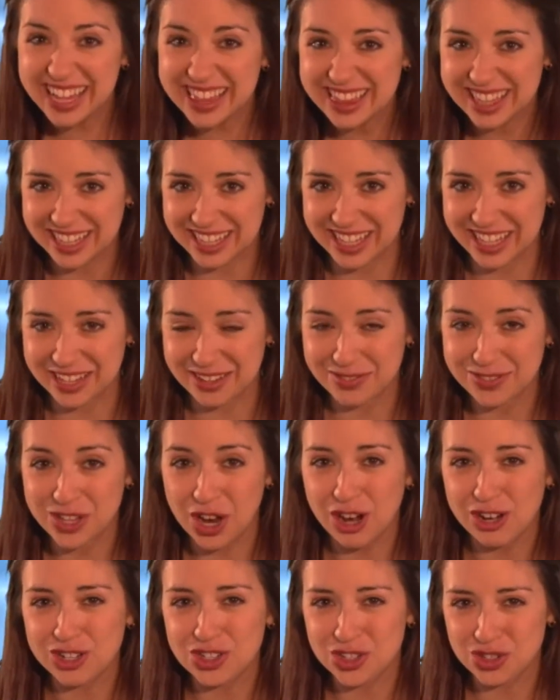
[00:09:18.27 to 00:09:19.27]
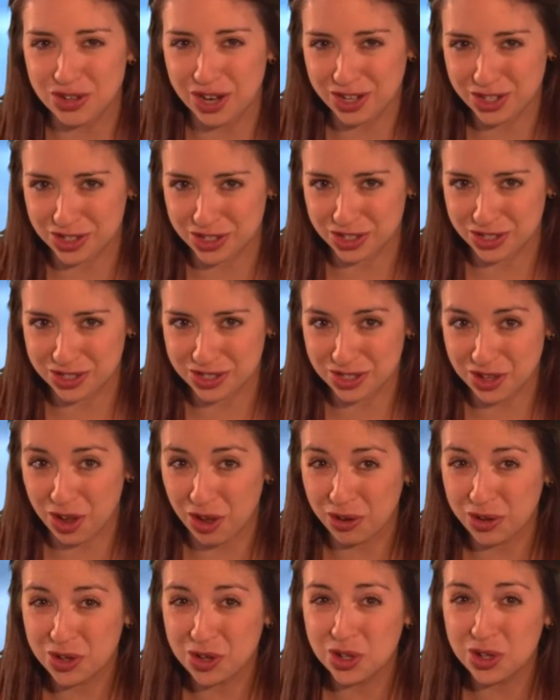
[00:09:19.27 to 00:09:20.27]
the leaves are structures
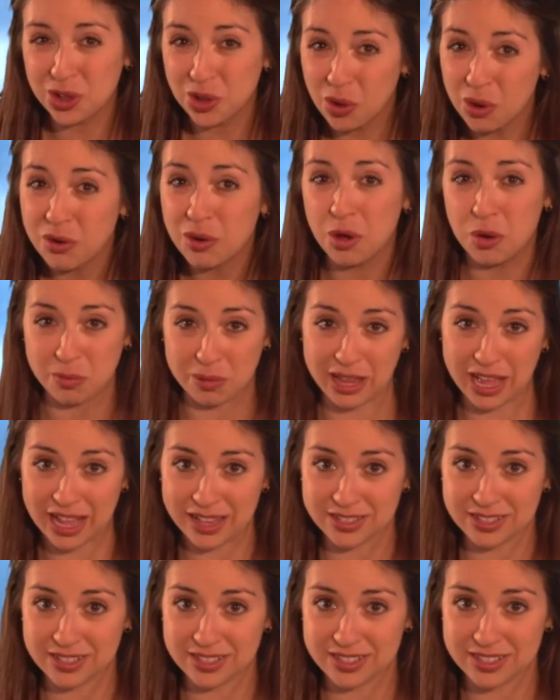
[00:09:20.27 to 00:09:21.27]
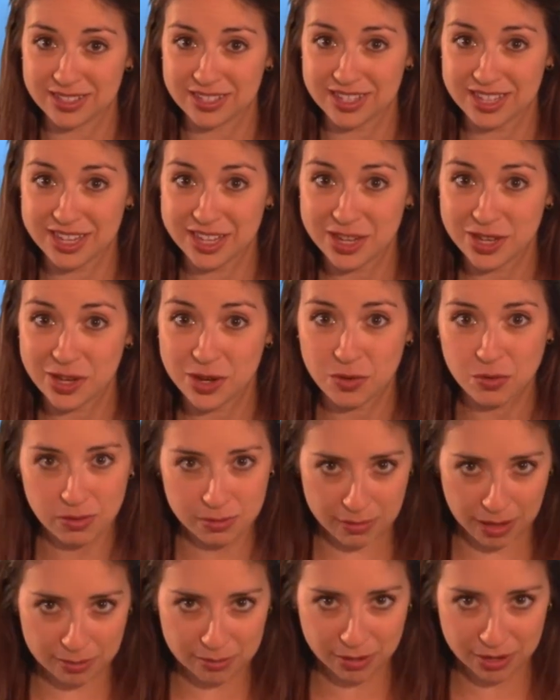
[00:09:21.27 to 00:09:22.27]
called chloroplasts.
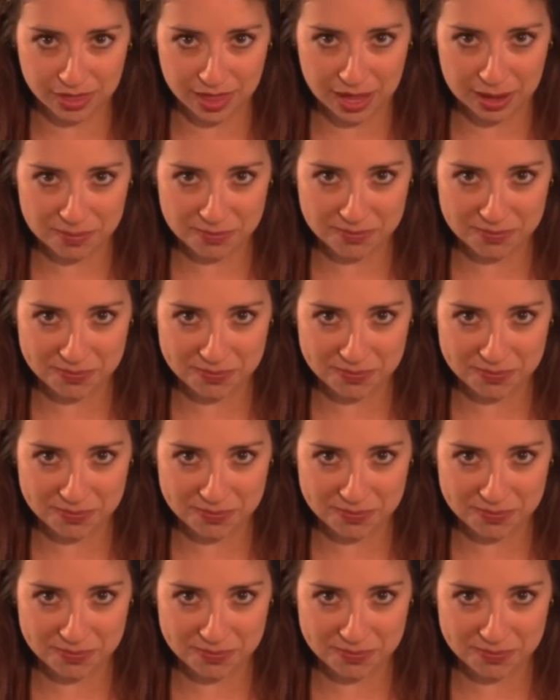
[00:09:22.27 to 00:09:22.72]
Remember them?